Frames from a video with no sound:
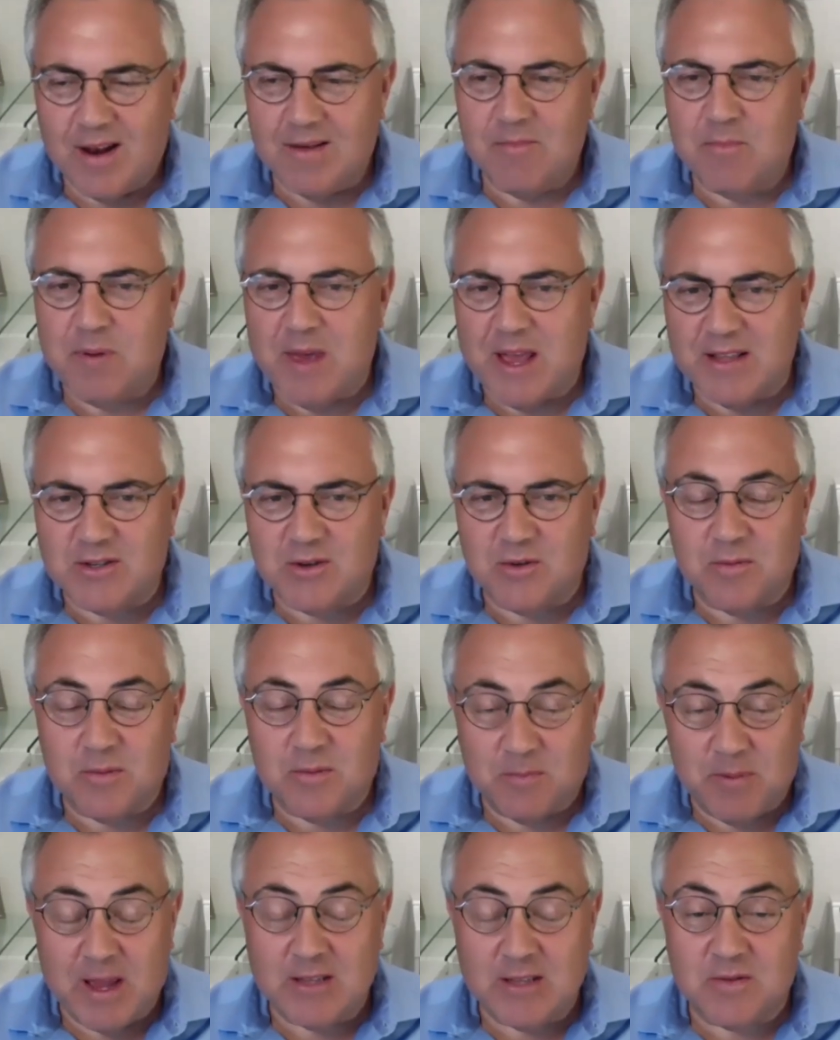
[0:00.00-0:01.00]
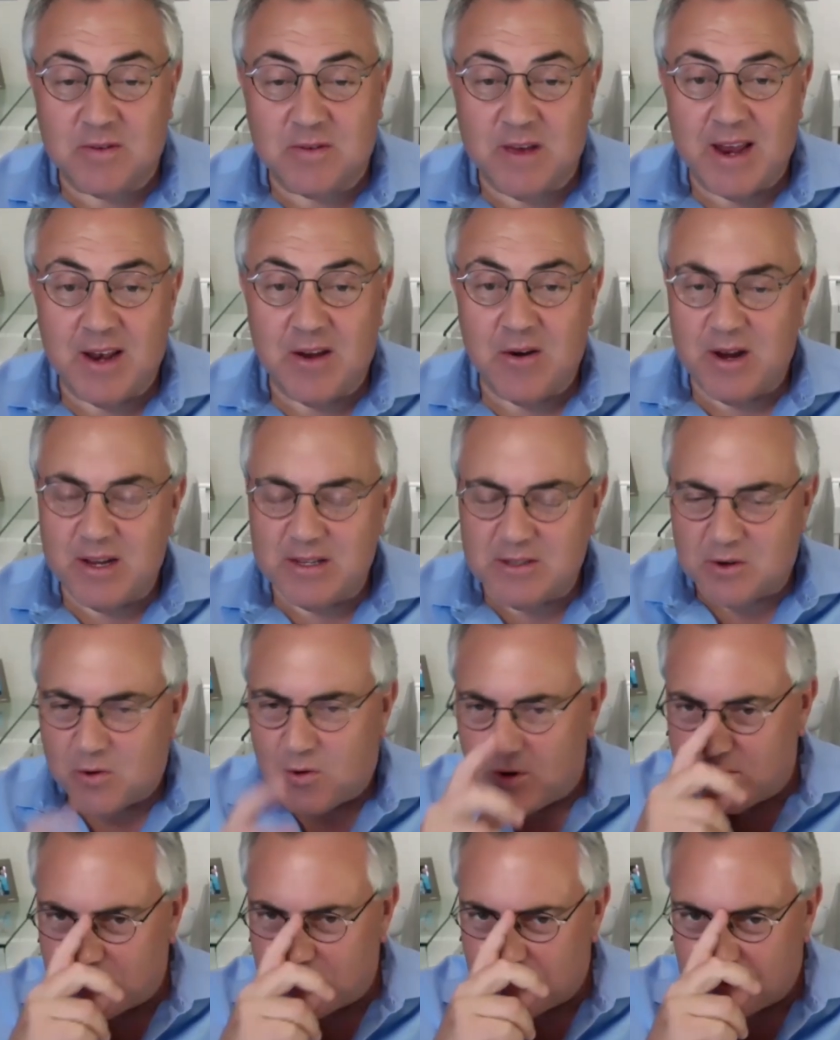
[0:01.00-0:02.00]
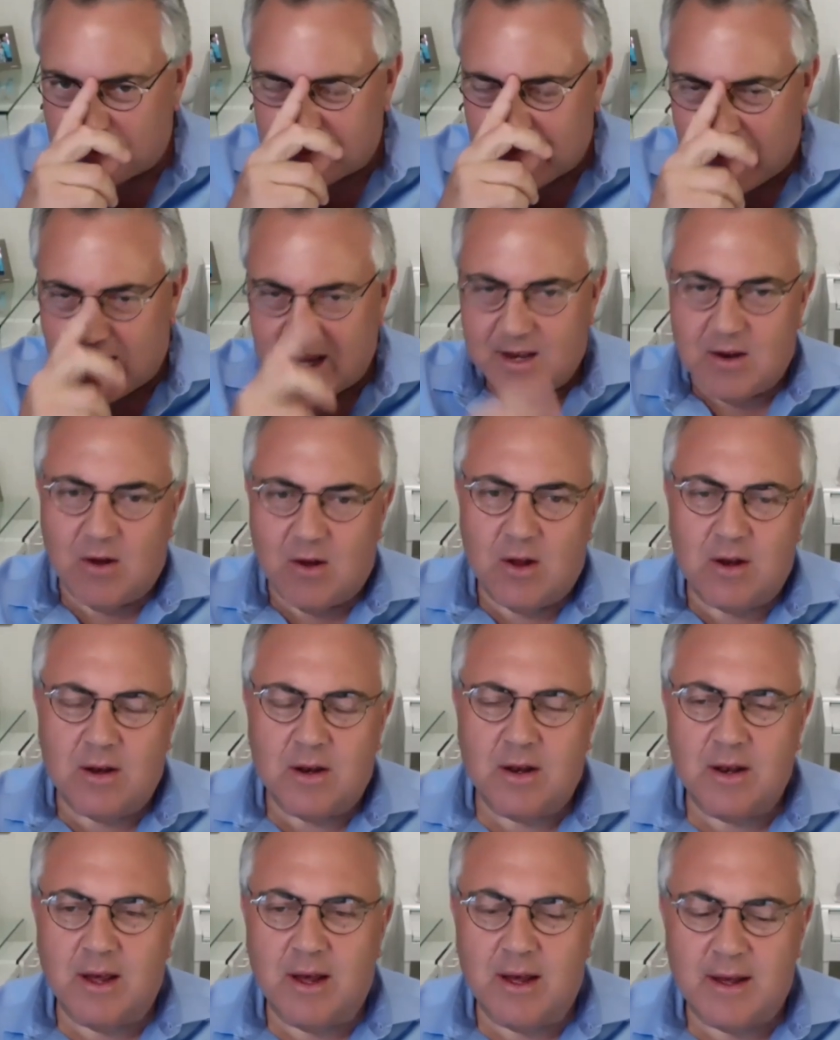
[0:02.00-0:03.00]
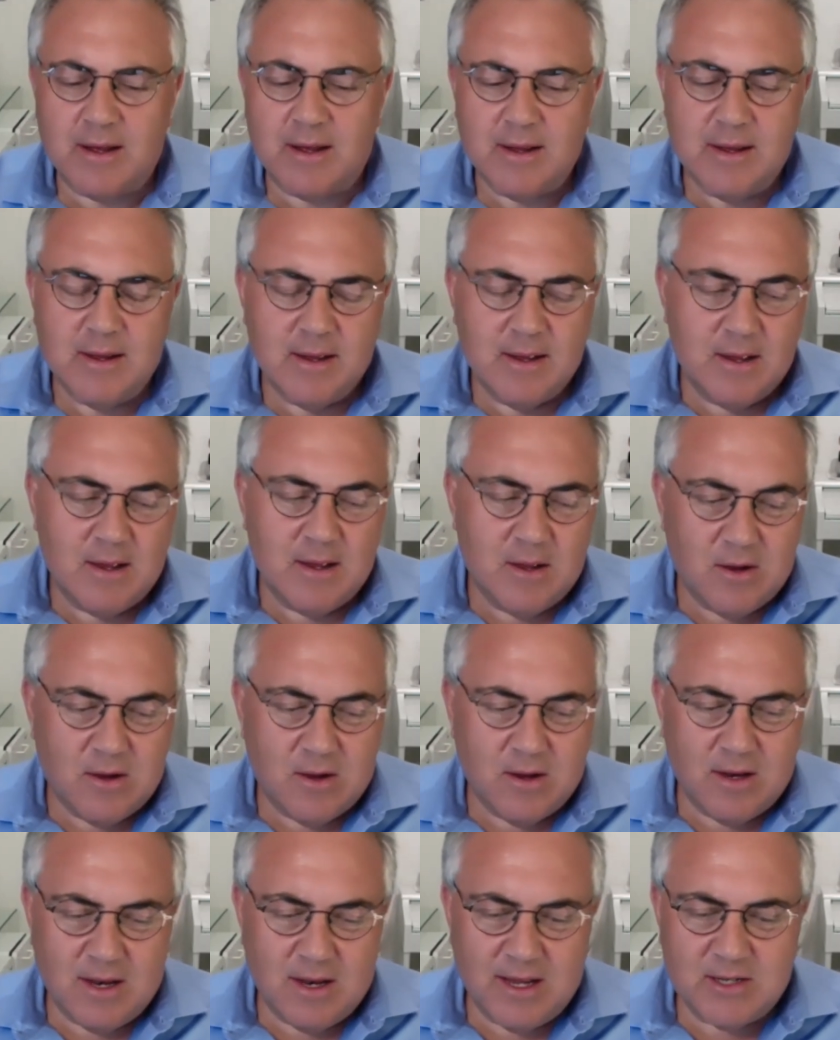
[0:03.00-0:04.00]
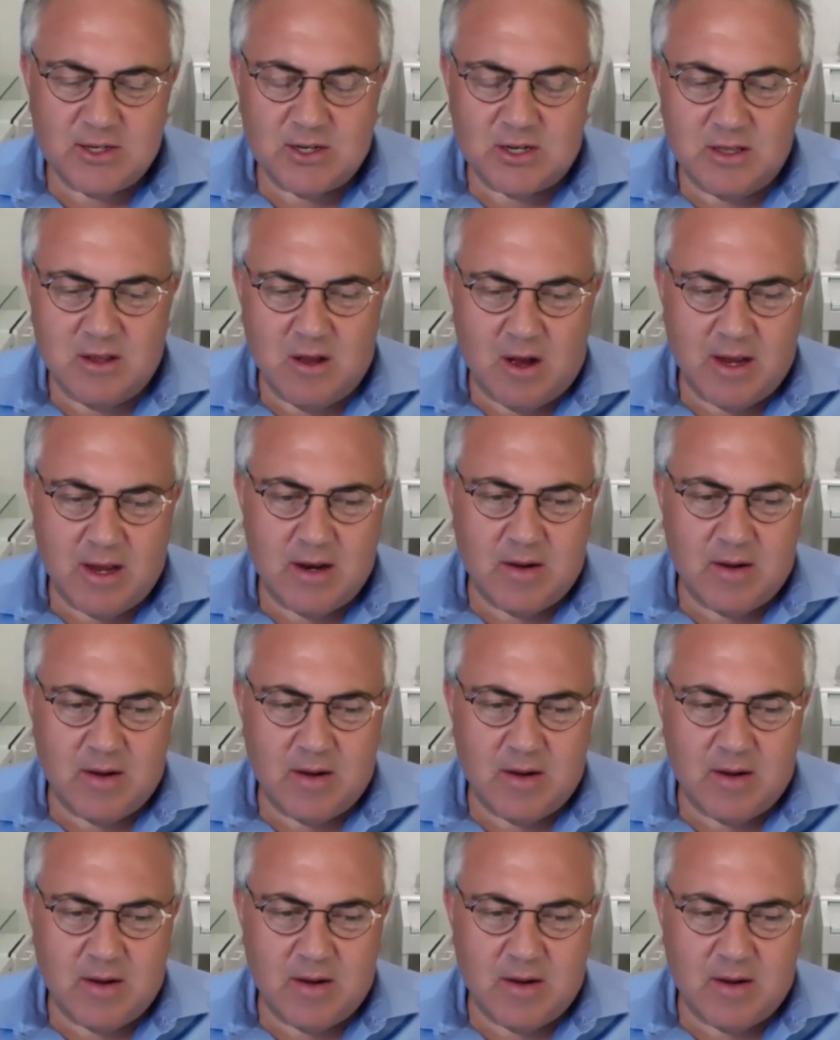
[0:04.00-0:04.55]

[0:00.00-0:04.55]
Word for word: and Pennsylvania is a crucial state on uh, on election night.